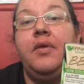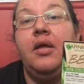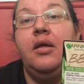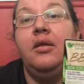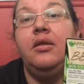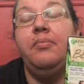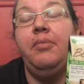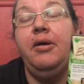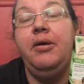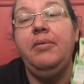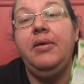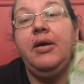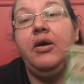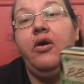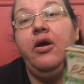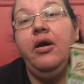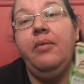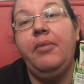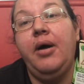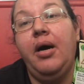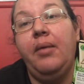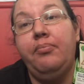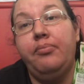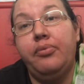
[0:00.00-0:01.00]
BB
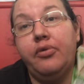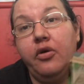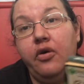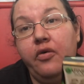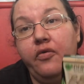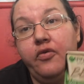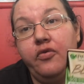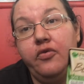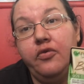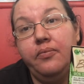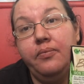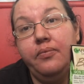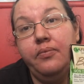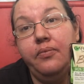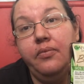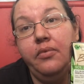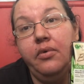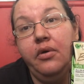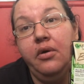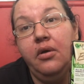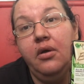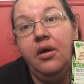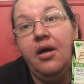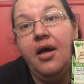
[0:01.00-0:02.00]
cream I brought from
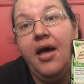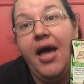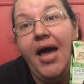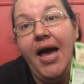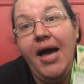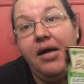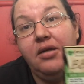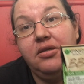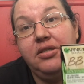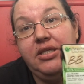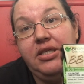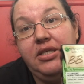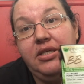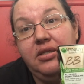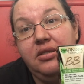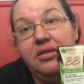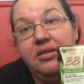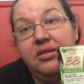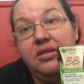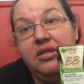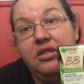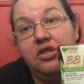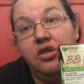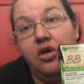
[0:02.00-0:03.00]
Aldi
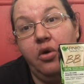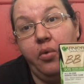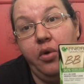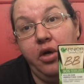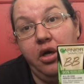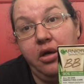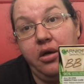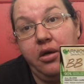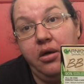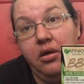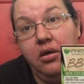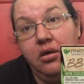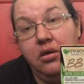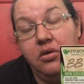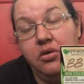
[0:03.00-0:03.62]
did not work.